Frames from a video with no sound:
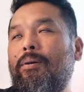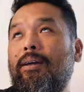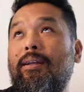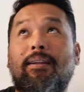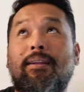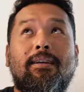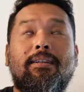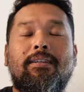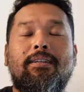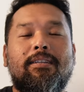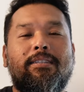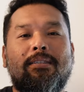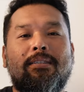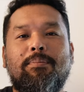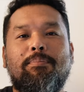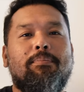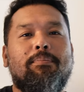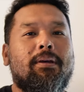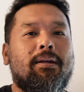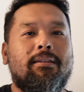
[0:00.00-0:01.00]
and I just
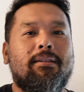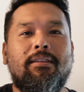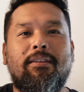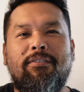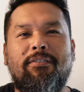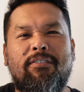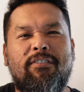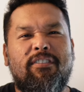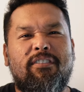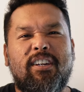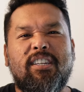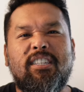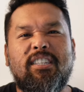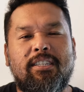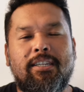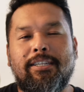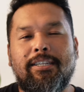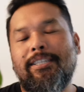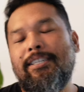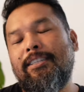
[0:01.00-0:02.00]
smelled the
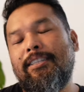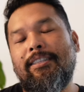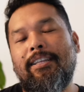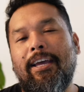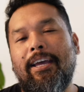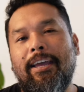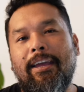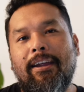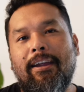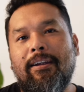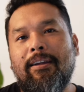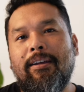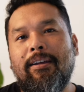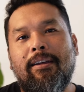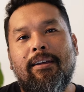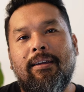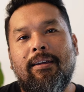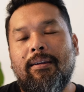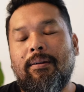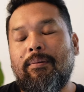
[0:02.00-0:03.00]
freshness in the air,
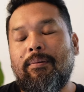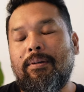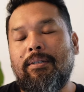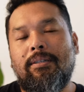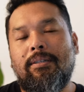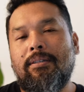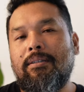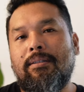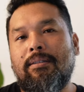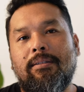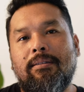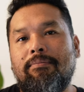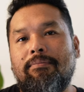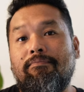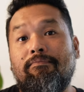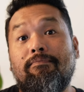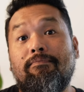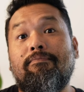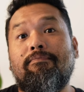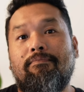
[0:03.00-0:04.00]
which is,
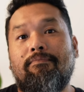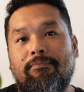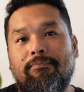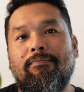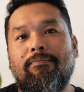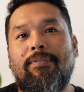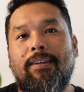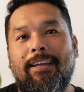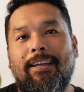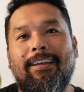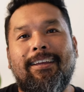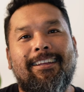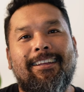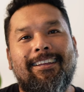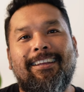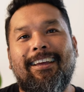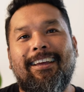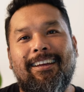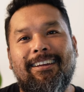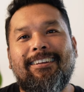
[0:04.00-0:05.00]

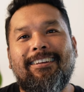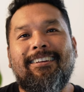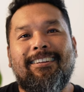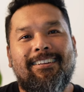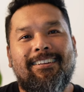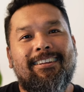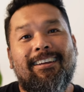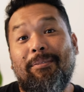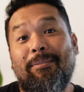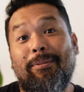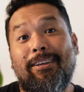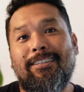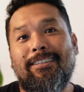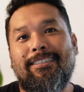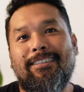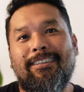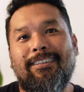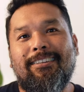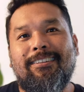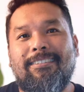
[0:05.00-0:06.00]
yeah,
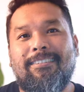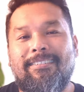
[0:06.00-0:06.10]
amazing.